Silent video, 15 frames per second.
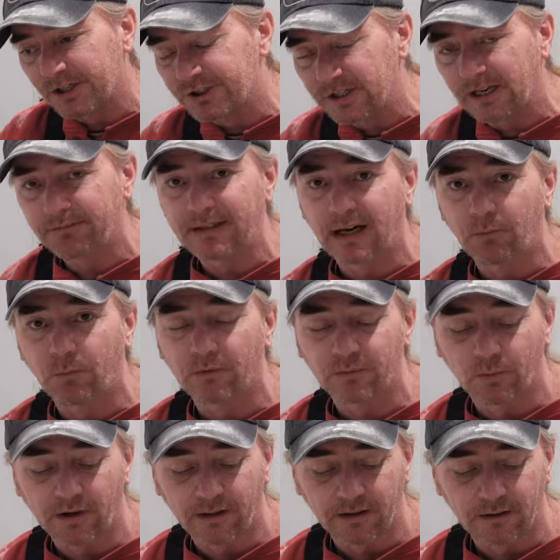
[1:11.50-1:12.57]
of shaved down with
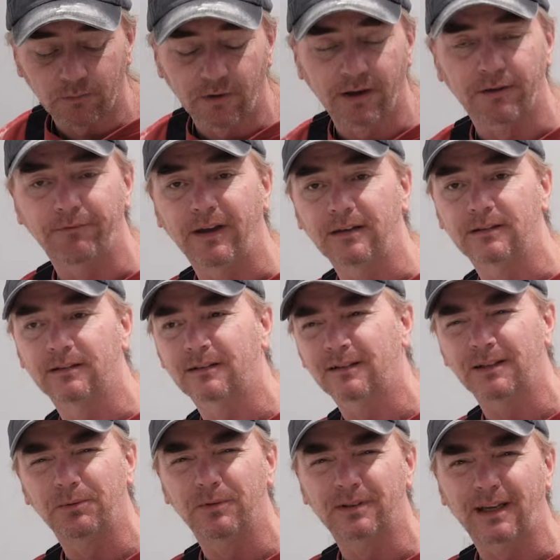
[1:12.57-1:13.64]
one of the faces
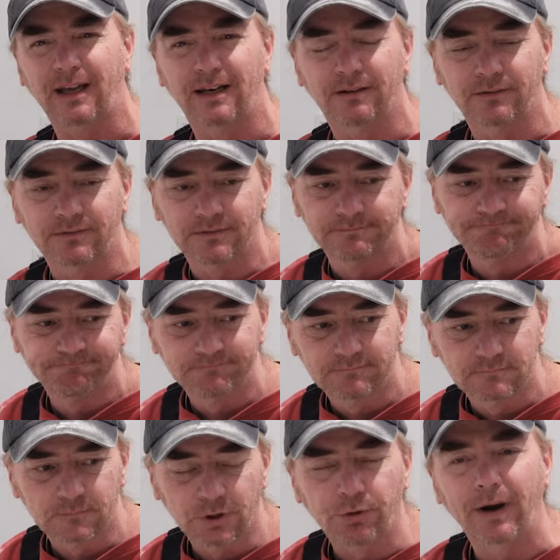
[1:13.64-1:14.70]
because it was kind of
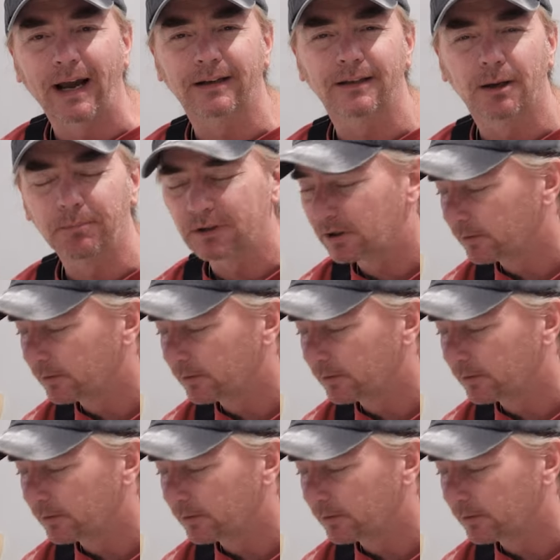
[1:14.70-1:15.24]
cracked up a